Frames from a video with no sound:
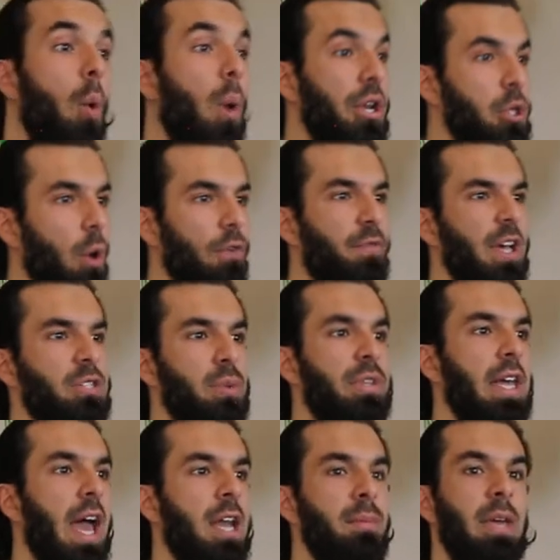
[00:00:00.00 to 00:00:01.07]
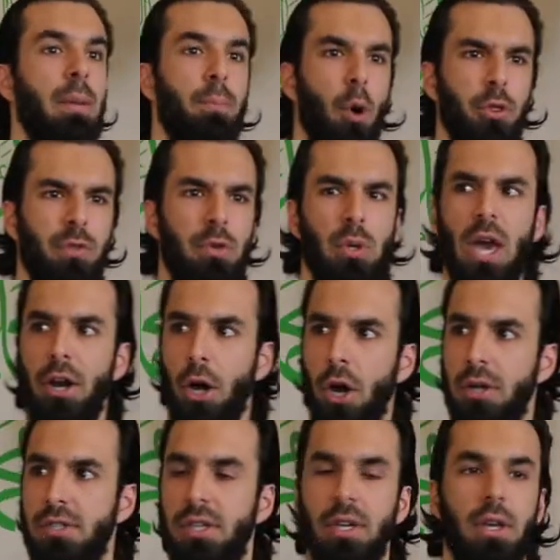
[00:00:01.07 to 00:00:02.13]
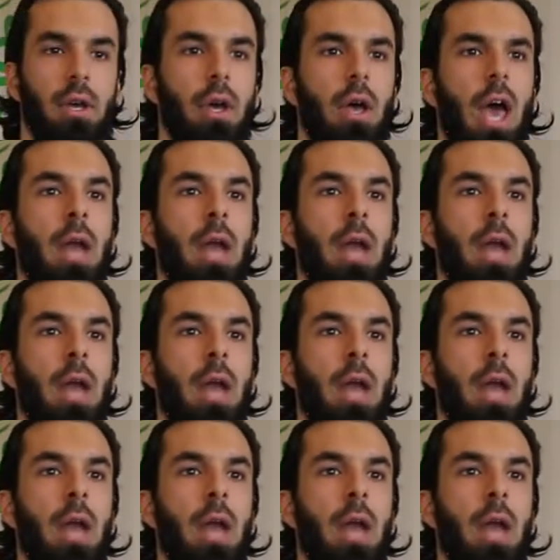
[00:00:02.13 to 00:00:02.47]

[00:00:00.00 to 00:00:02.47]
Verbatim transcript: When you are faced with the enemy and both of you get hurt,